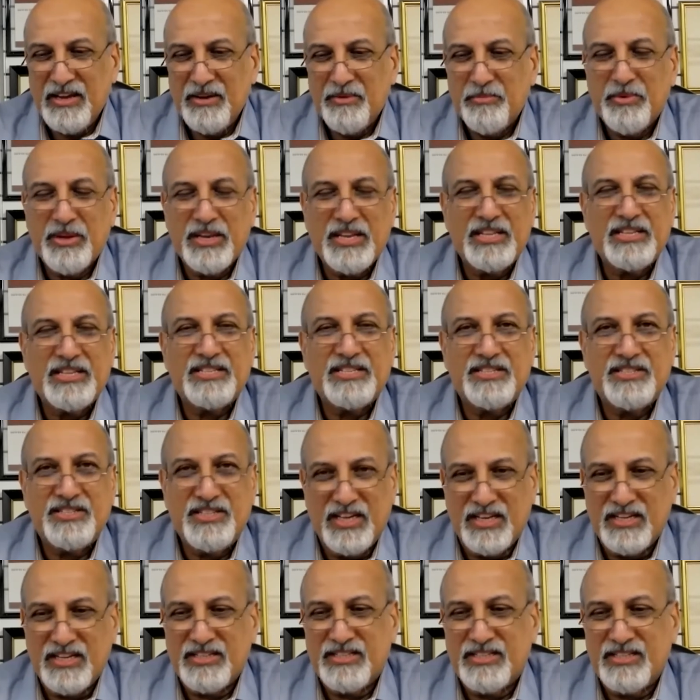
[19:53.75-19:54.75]
but it's
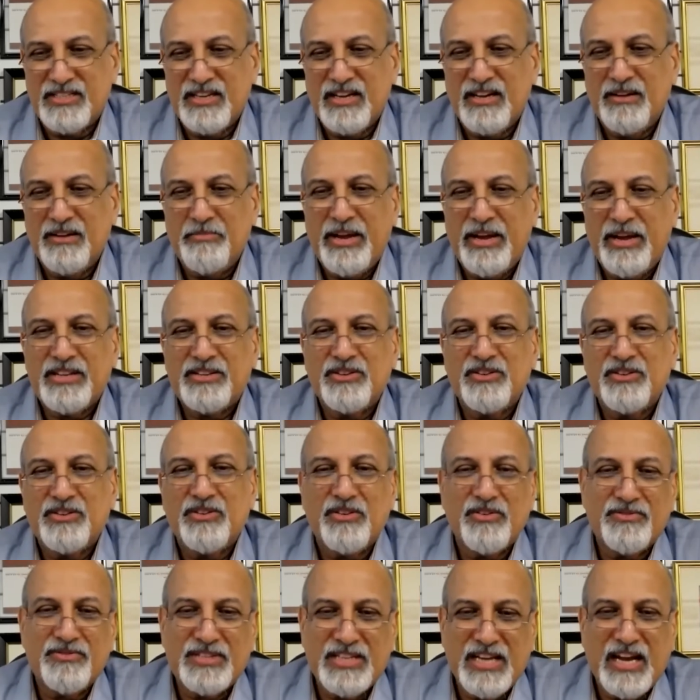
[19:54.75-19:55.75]
just a matter
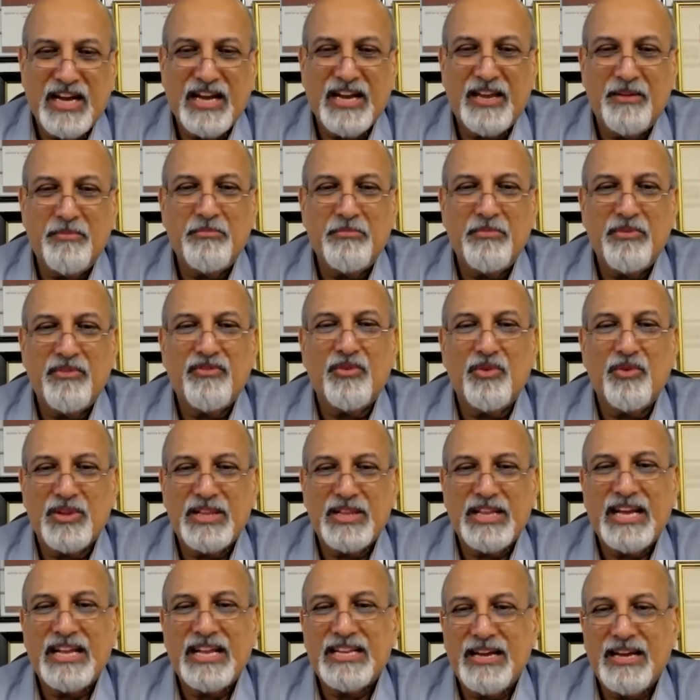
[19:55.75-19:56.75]
of time before
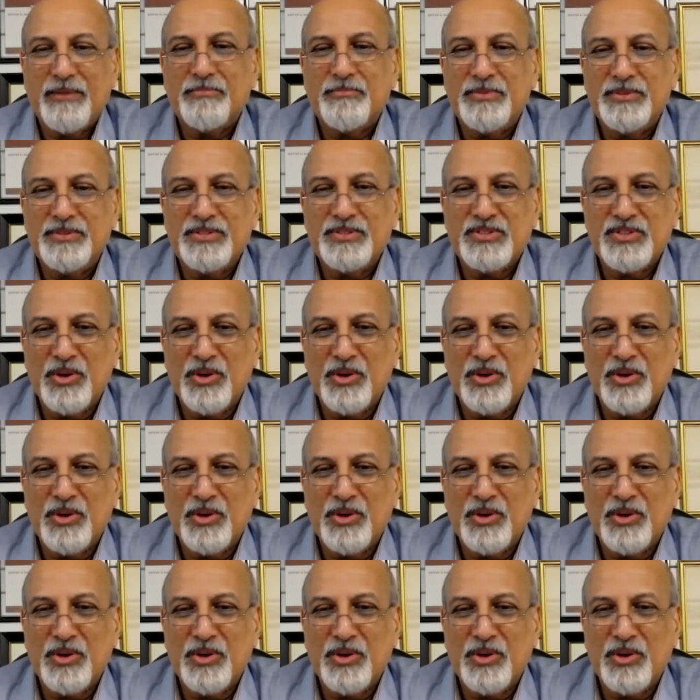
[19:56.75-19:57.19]
that happens.